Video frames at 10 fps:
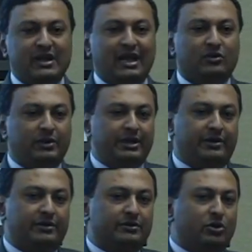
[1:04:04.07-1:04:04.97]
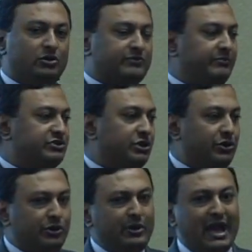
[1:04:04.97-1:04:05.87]
calculator goes from
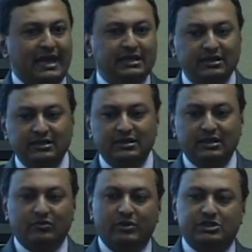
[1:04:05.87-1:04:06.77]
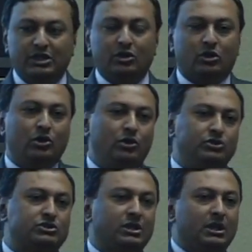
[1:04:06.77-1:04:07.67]
0 to 9, which
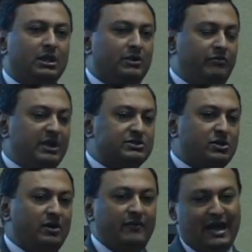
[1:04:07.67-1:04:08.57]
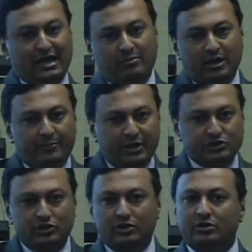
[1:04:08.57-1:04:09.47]
includes risk of high blood
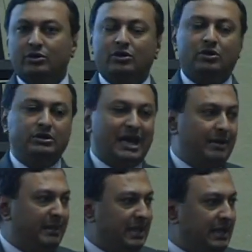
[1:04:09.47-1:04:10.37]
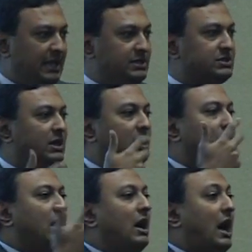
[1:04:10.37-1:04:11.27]
pressure, diabetes,
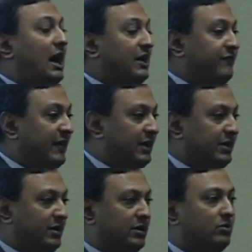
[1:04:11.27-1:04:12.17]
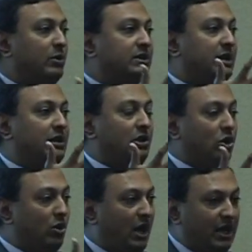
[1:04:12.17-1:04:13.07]
heart failure with a
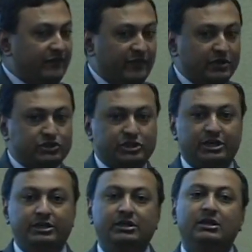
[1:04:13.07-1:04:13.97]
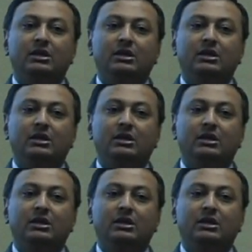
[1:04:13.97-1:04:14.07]
low heart function,